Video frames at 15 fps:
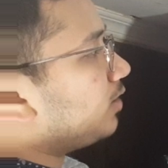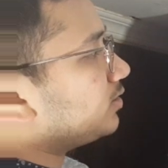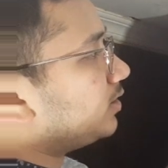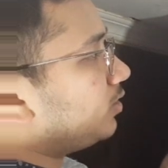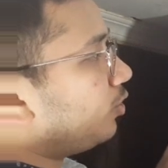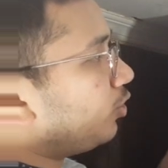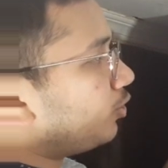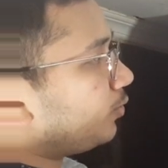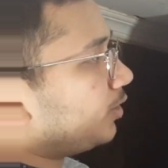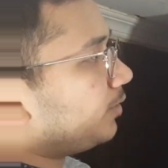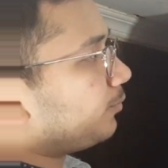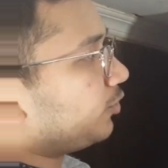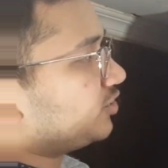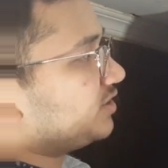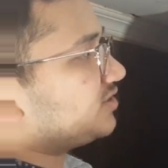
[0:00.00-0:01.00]
the whole
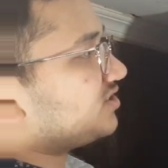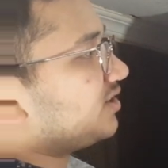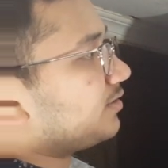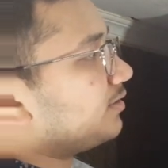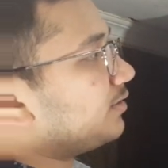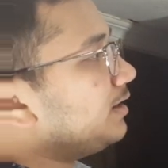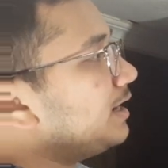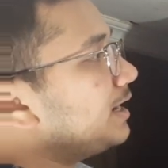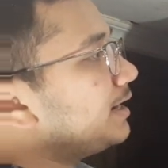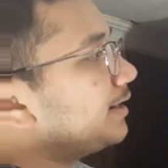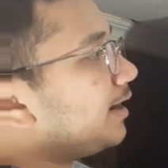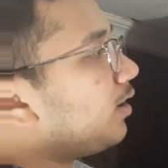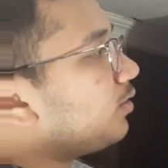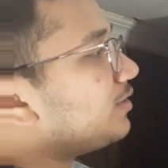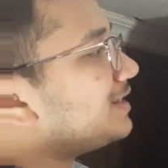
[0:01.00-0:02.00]
process occur.
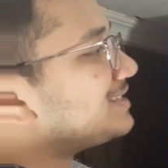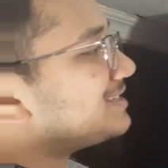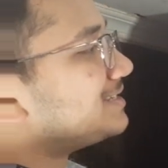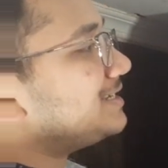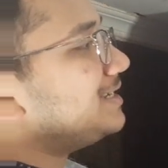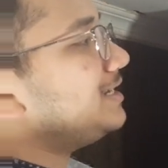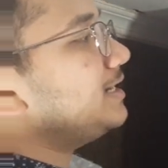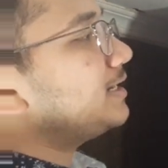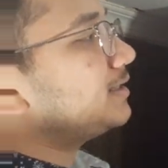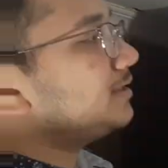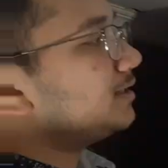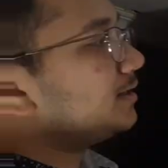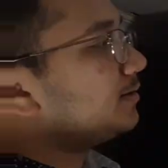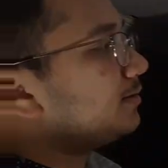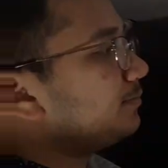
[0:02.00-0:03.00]
Now let's see
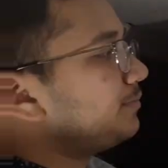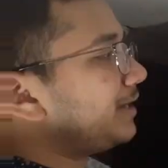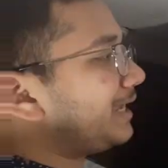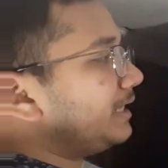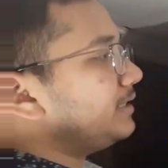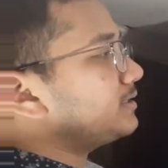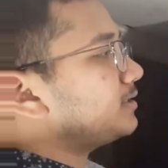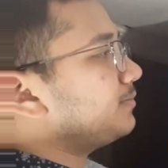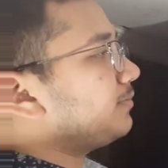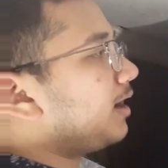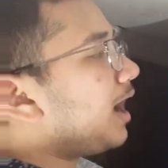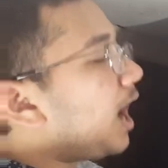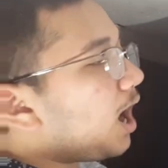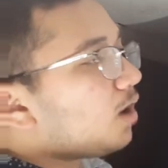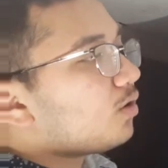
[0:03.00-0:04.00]
the mechanism,
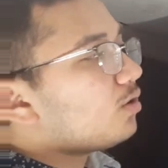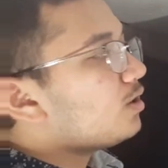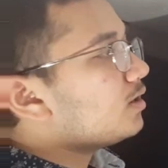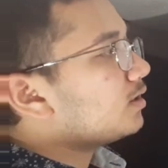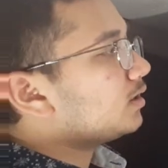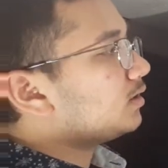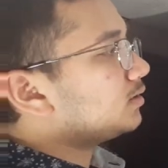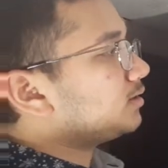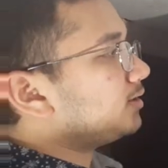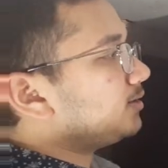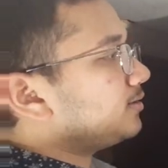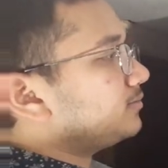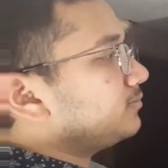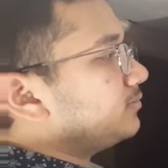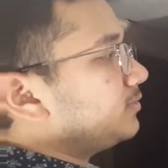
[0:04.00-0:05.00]
how
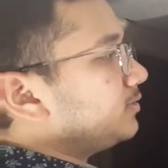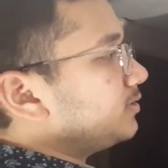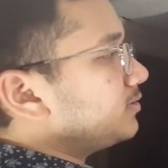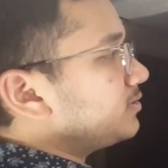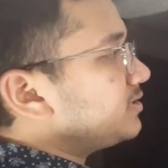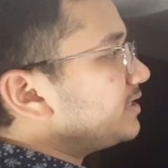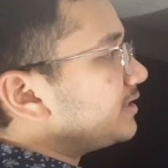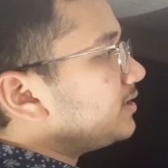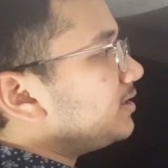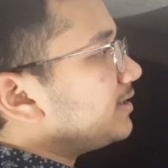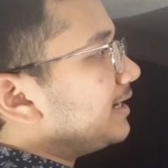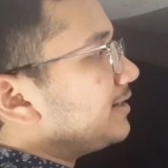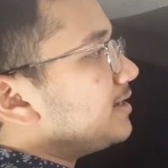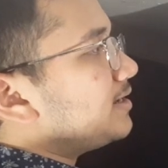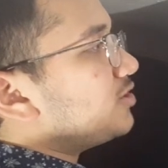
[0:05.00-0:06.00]
the signal
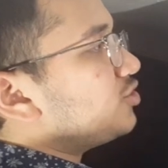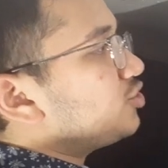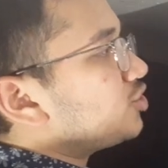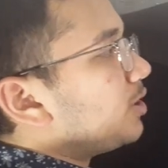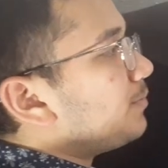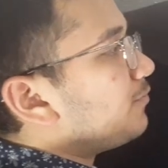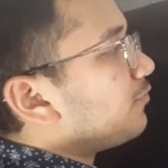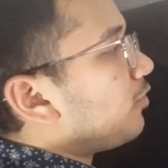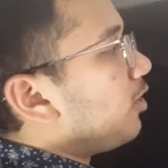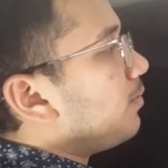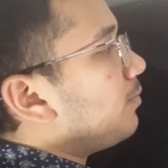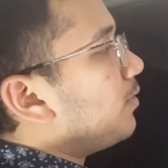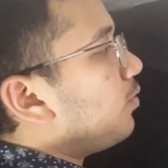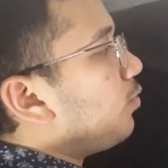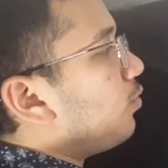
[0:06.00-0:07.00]
getting jump
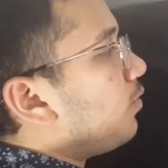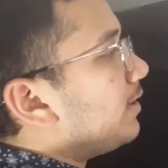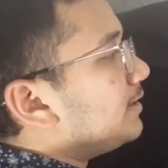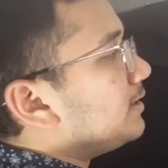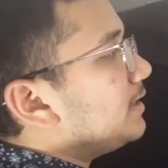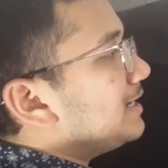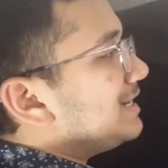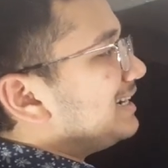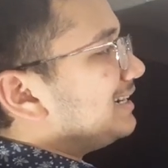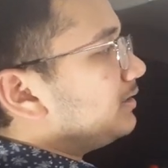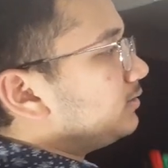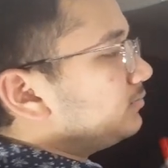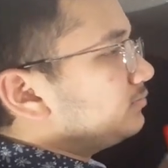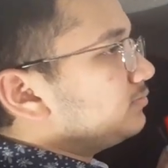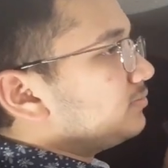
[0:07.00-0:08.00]
from one
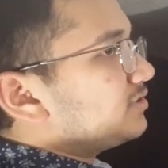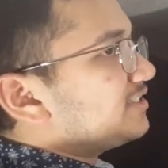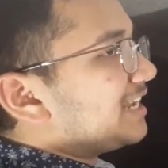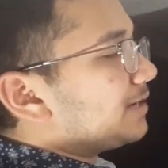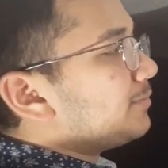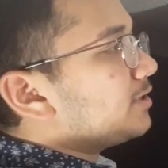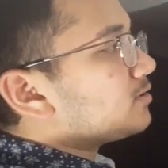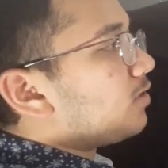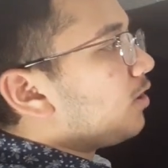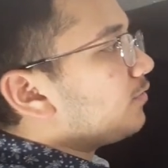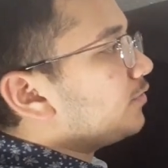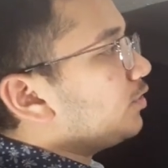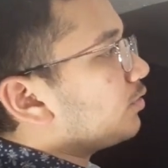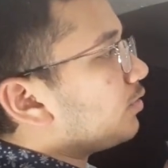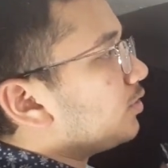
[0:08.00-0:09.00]
segment of
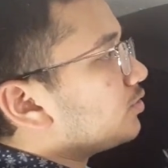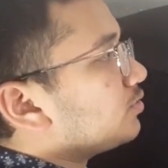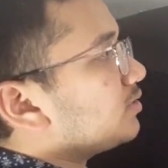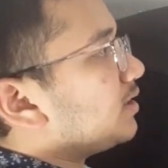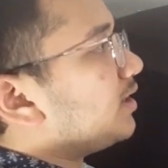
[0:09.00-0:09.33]
neuron to the